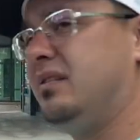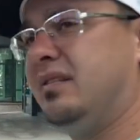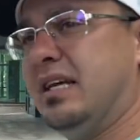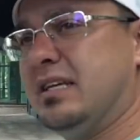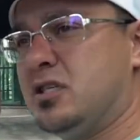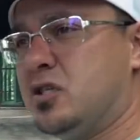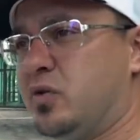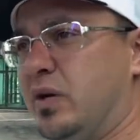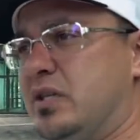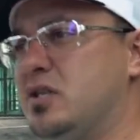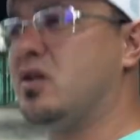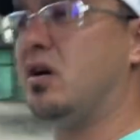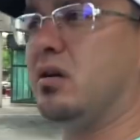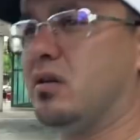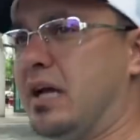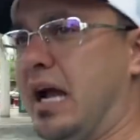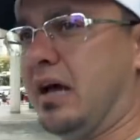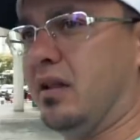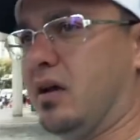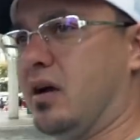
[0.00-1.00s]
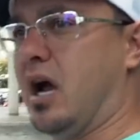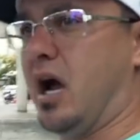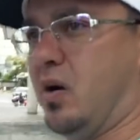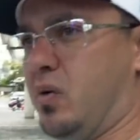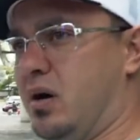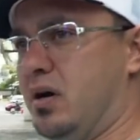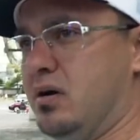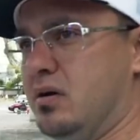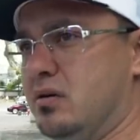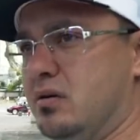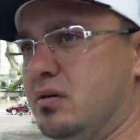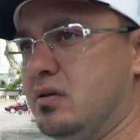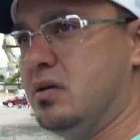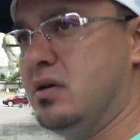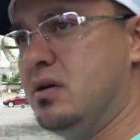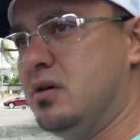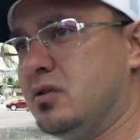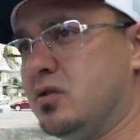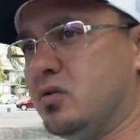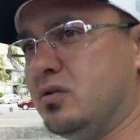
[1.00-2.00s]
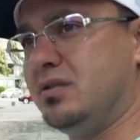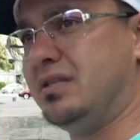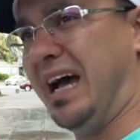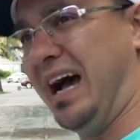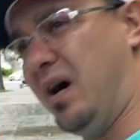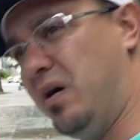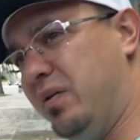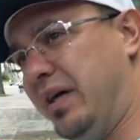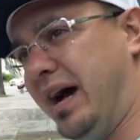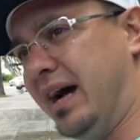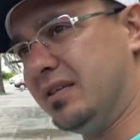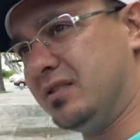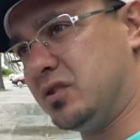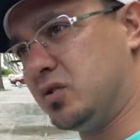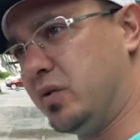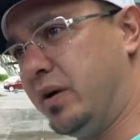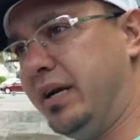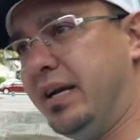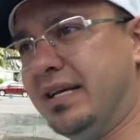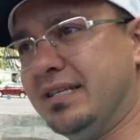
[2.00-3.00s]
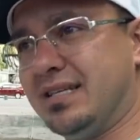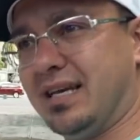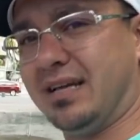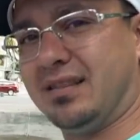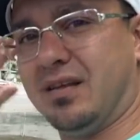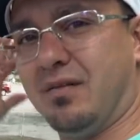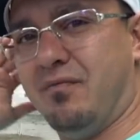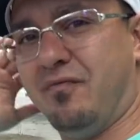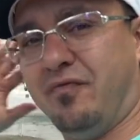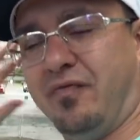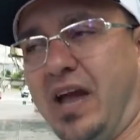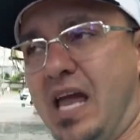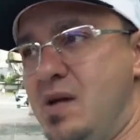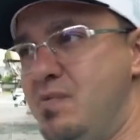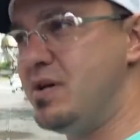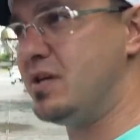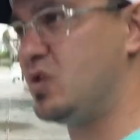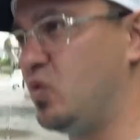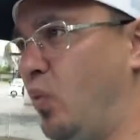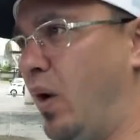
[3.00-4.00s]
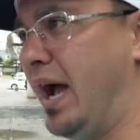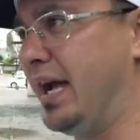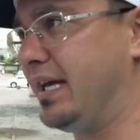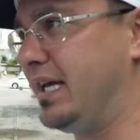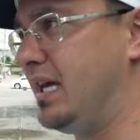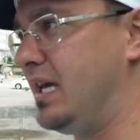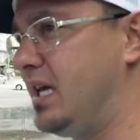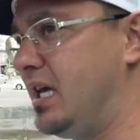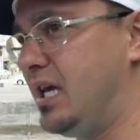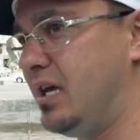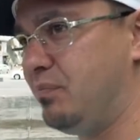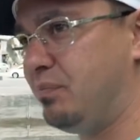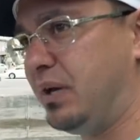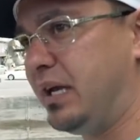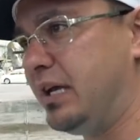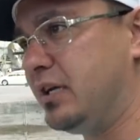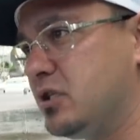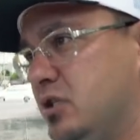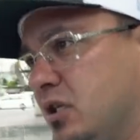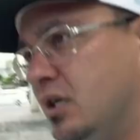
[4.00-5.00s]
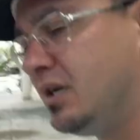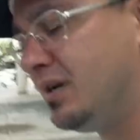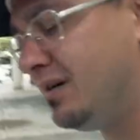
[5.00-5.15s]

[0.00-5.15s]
this street's called Kalakaua. So down that street is like the famous Waikiki beach.